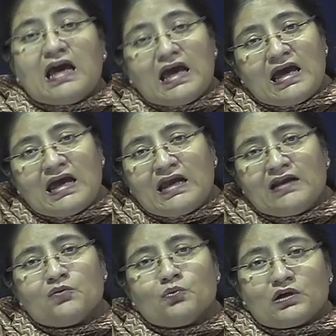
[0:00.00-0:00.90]

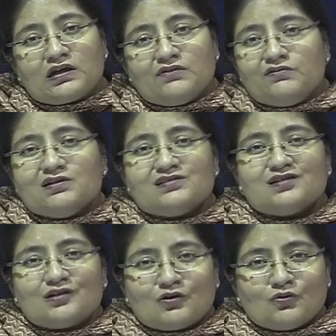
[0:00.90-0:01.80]
and whatever is
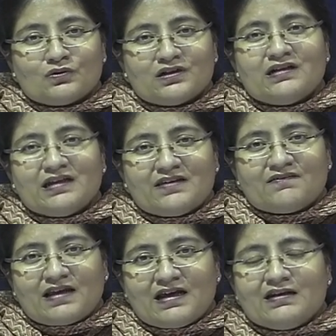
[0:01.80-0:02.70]
included in
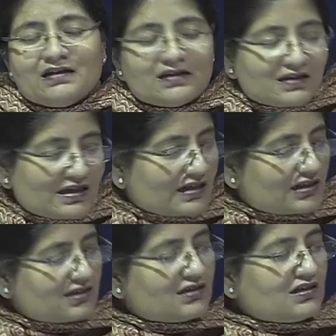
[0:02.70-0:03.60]
that
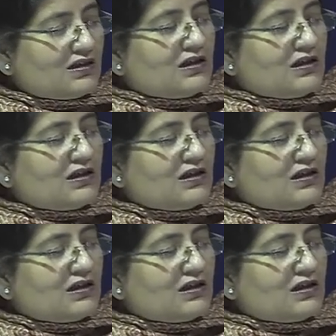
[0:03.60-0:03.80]
category.